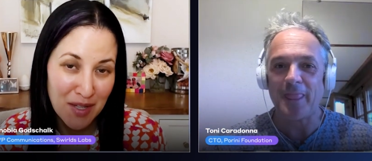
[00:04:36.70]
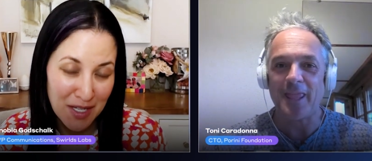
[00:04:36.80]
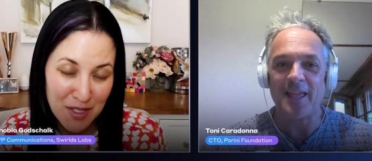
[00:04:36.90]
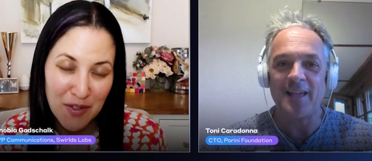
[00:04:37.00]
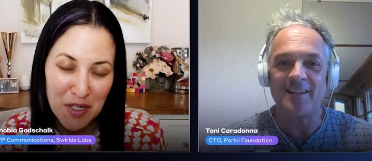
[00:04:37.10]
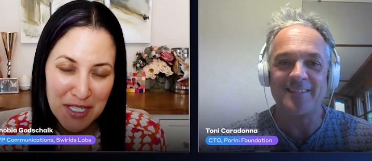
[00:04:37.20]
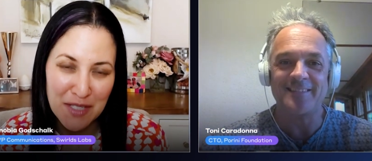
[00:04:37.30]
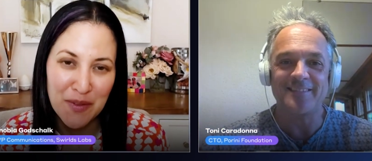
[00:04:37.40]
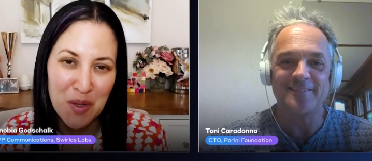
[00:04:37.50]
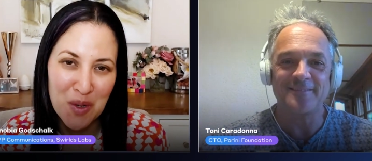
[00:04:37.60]
Speaker 1: is very
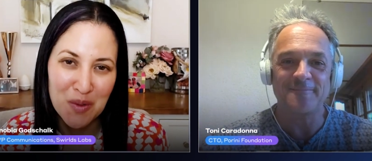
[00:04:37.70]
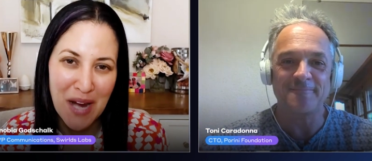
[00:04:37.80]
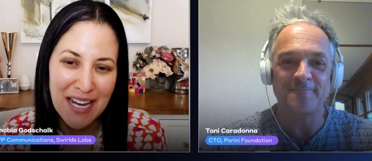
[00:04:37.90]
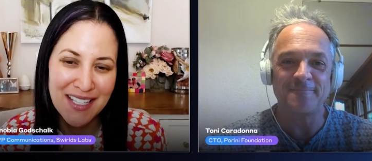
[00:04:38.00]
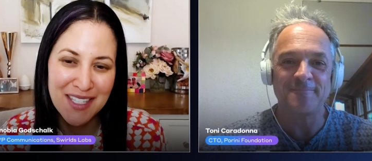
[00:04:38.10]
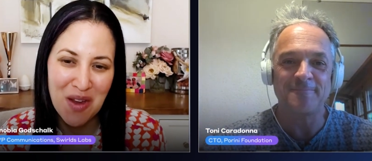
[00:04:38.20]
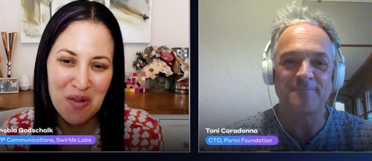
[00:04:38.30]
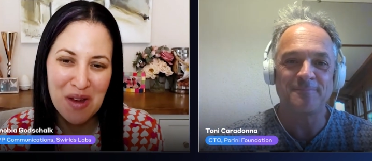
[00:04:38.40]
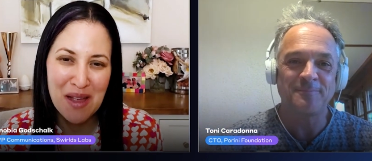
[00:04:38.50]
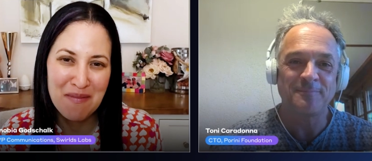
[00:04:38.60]
difficult, right? So
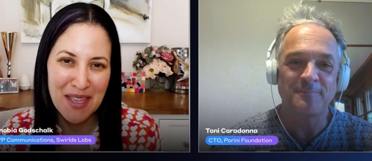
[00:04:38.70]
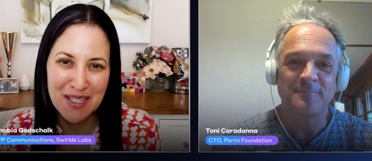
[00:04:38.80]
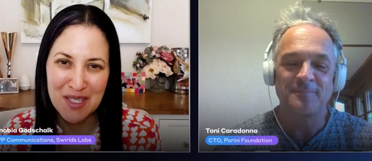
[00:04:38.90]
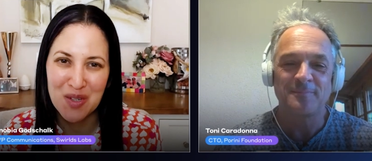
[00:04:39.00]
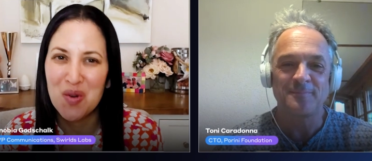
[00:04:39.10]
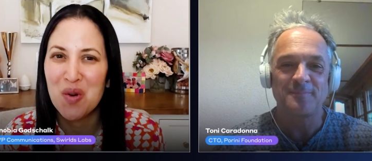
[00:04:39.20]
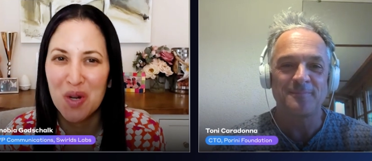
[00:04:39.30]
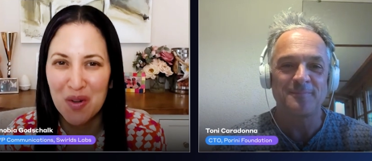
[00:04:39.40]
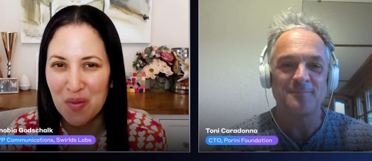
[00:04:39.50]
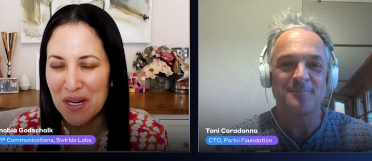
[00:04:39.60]
um, that is the core
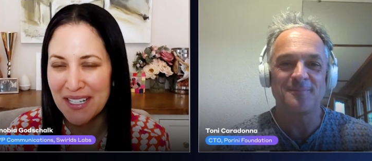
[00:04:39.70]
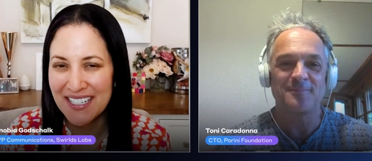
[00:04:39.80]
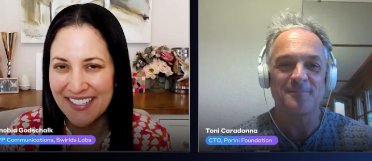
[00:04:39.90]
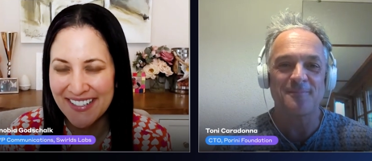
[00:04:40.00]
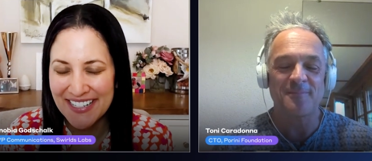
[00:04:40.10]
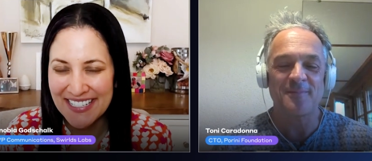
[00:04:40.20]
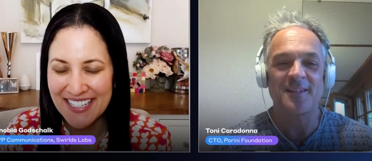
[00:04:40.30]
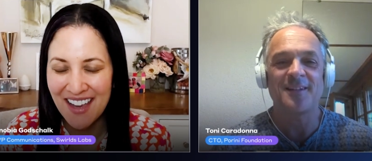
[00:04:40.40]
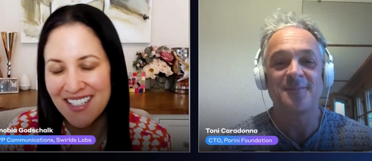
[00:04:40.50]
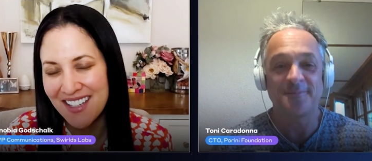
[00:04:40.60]
of what Hedera d
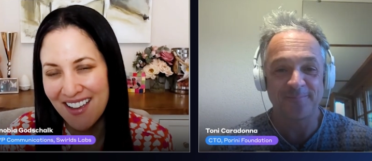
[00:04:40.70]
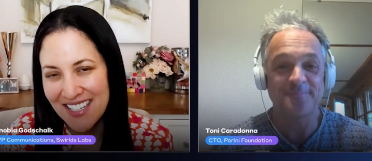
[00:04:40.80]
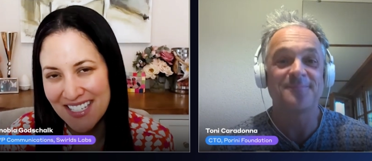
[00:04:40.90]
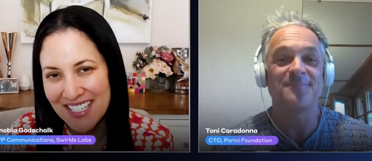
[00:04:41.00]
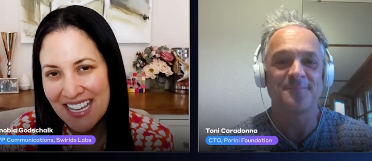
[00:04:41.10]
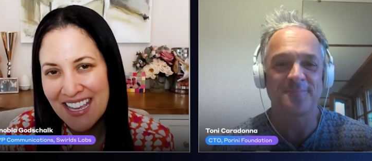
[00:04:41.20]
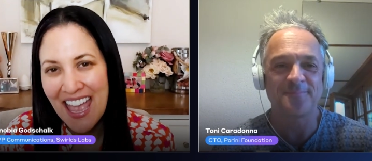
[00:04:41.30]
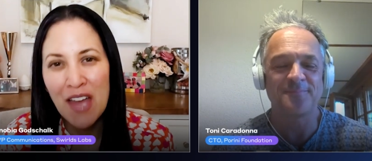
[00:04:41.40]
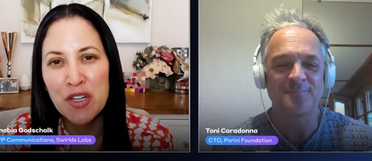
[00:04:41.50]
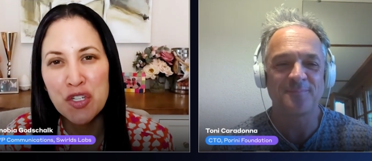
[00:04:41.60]
does.
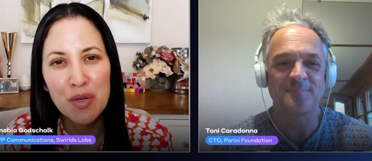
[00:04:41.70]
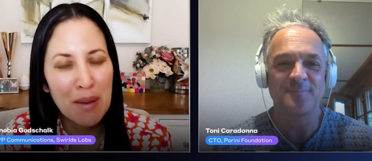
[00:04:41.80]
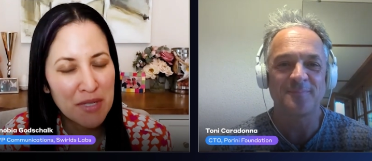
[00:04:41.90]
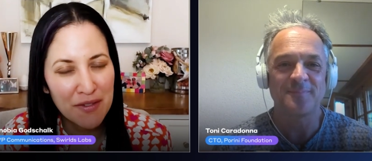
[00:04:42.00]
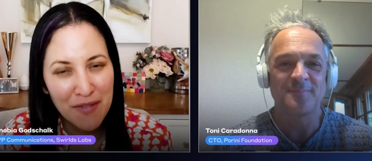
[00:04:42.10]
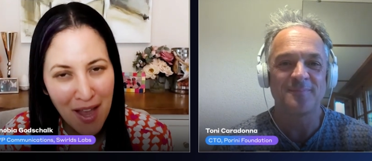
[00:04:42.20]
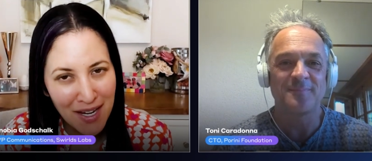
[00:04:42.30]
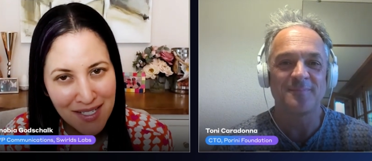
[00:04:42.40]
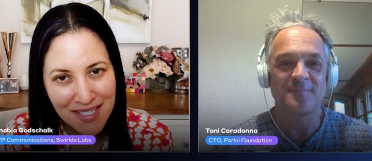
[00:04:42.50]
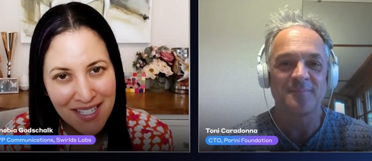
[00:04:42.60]
How did you come to
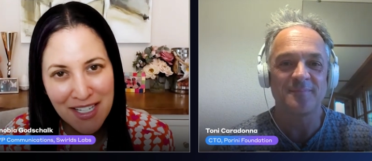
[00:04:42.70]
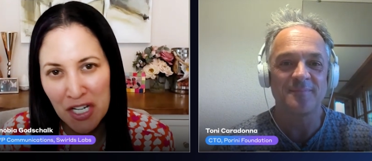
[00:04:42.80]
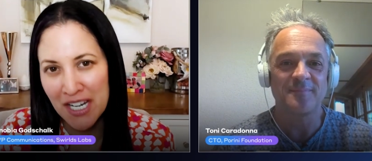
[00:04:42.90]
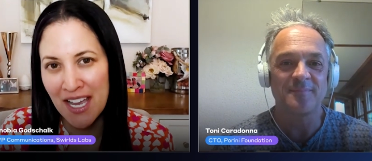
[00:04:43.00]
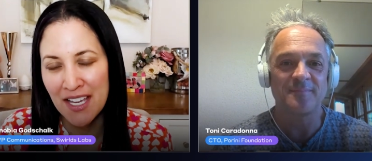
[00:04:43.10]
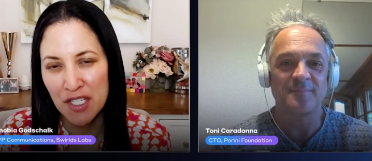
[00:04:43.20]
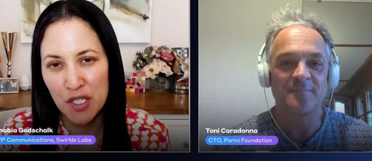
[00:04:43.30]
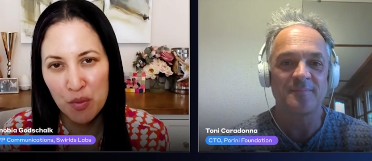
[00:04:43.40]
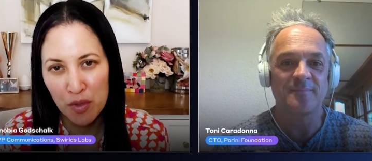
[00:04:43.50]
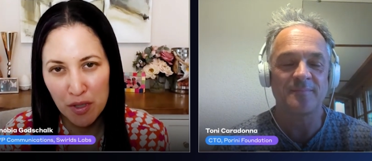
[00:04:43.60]
find Hedera as
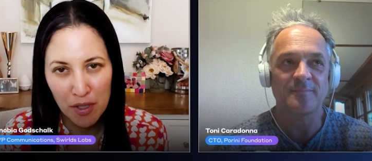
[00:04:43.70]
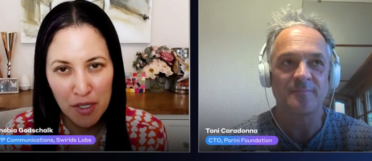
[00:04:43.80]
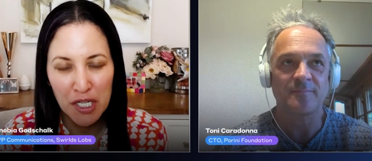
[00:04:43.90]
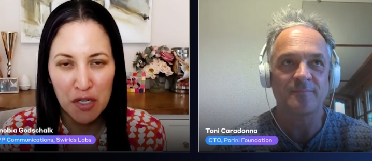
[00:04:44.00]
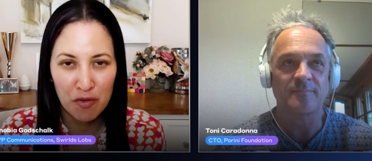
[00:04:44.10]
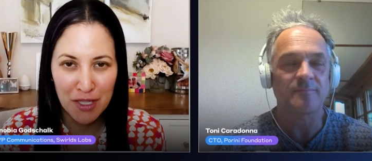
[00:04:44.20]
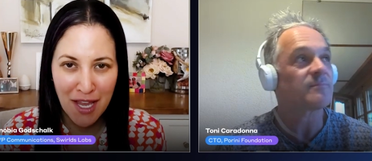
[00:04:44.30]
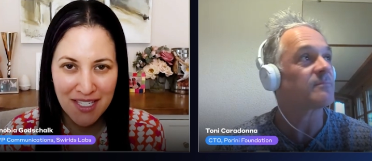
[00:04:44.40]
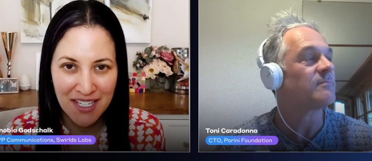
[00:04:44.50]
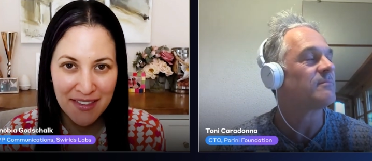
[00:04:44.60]
you were, you know,
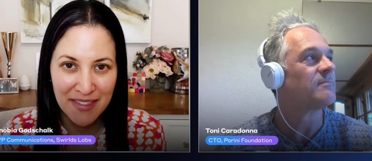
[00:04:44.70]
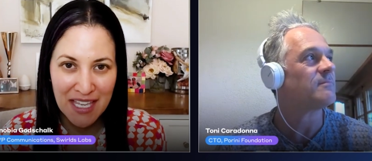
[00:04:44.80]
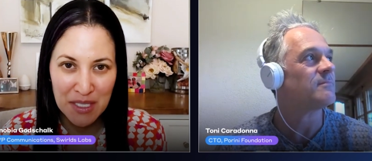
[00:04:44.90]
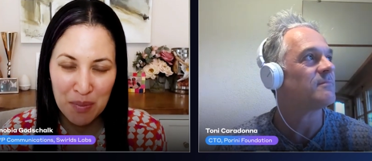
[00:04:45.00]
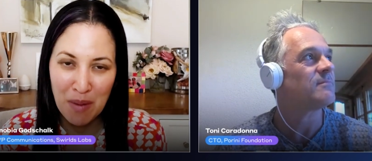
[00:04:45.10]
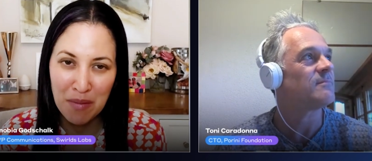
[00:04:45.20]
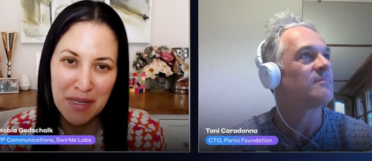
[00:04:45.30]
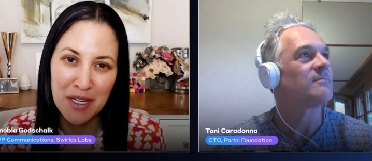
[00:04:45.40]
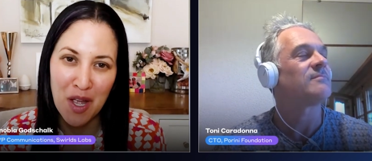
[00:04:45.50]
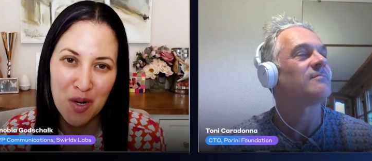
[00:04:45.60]
realizing that that's probably
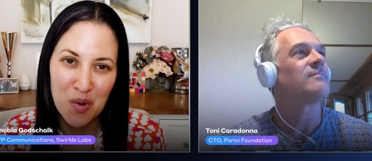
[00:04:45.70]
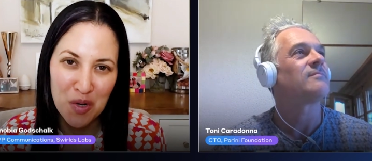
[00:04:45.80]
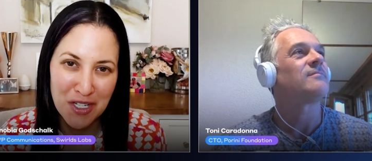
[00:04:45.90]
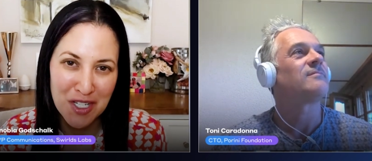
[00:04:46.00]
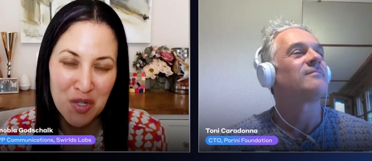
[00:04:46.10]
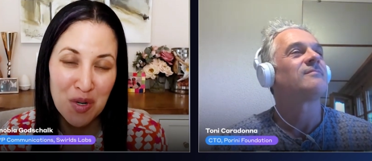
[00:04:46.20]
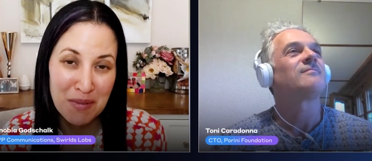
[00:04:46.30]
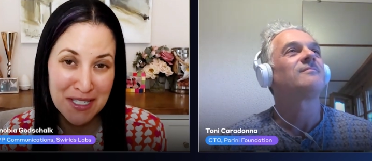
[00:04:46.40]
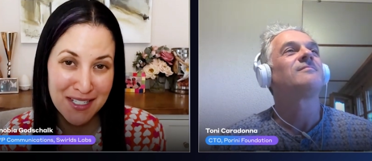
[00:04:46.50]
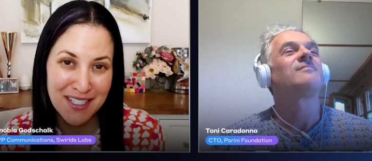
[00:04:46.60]
not core to your
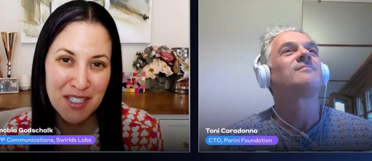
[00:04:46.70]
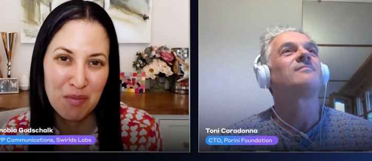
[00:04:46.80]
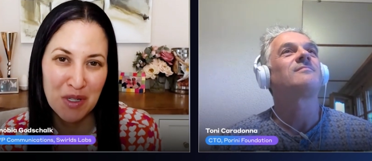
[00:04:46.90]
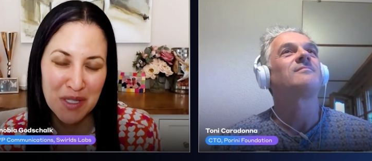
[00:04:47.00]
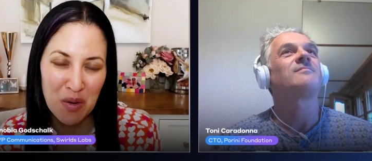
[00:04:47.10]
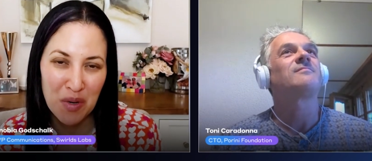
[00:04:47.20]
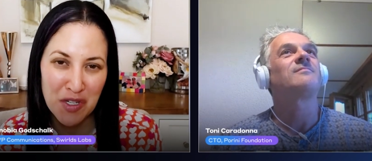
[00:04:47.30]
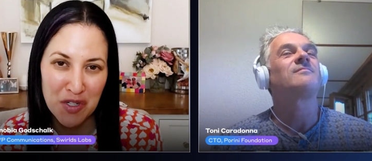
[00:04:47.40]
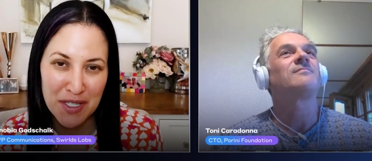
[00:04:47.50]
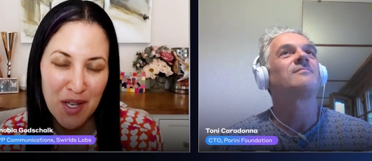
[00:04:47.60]
business to build out one
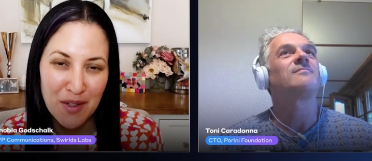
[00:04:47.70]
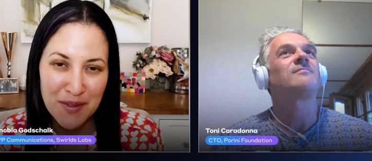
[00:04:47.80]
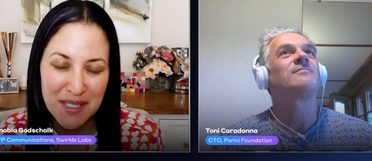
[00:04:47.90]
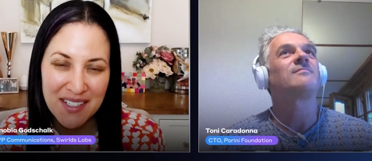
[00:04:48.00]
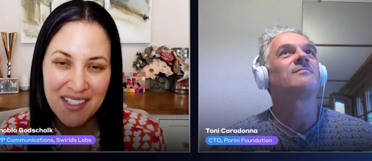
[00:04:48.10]
yourselves?